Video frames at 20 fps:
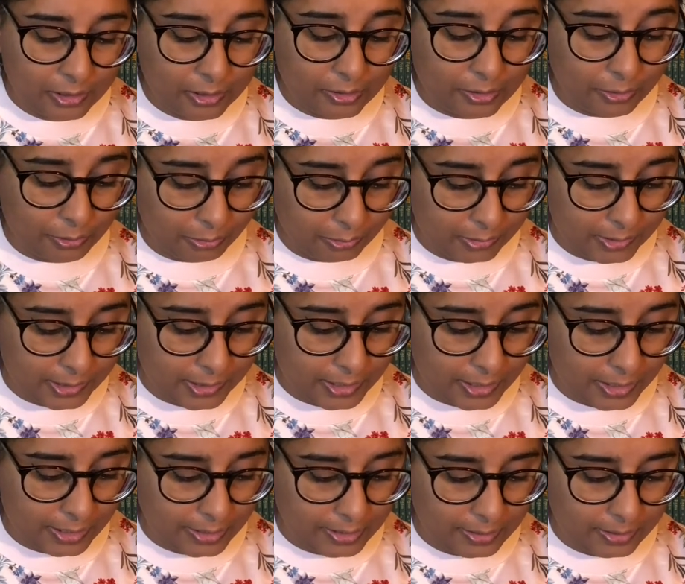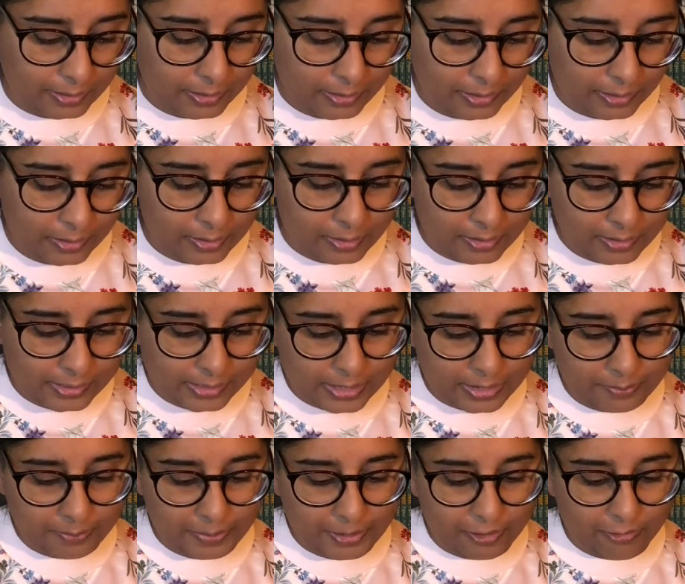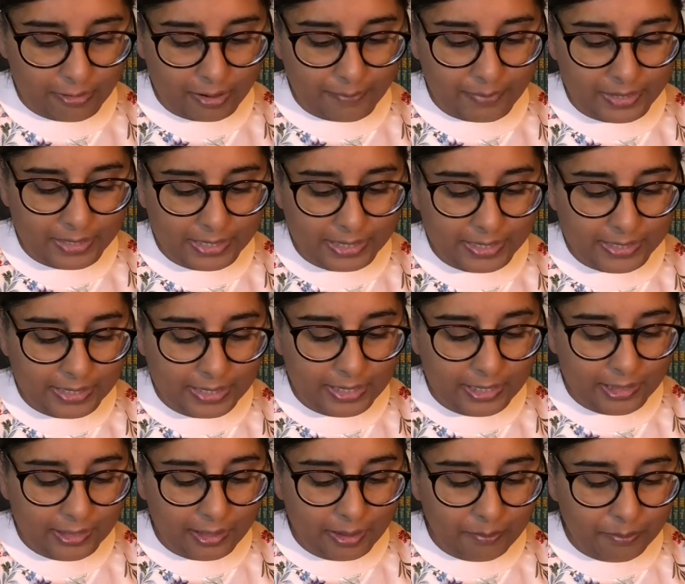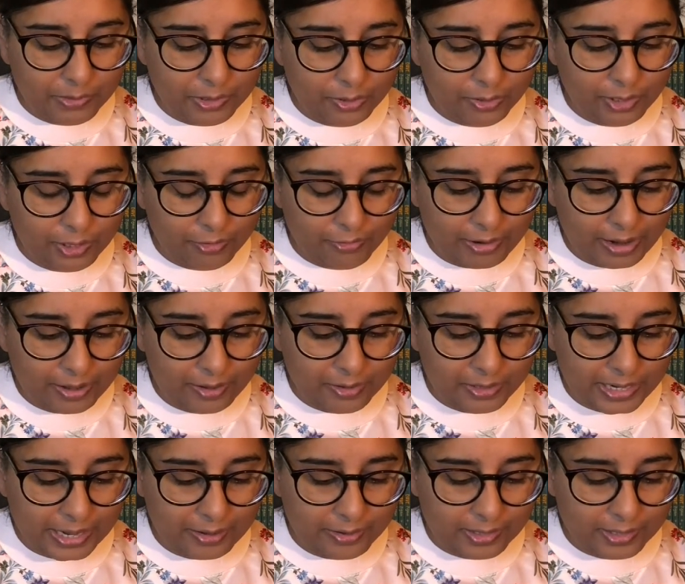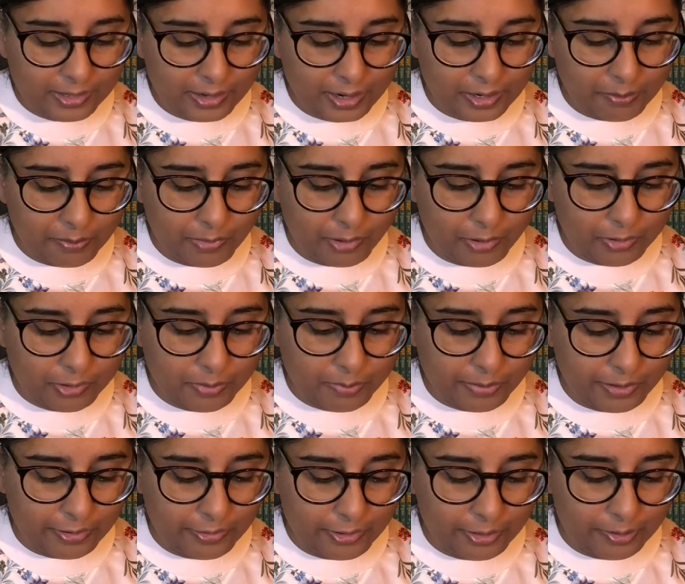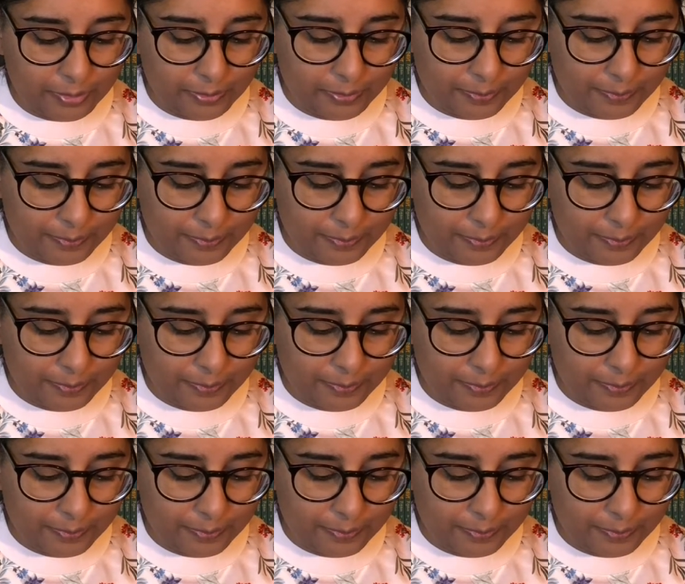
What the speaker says: "You'll see," said Big Rabbit as he thumped on the ground outside Mole's burrow.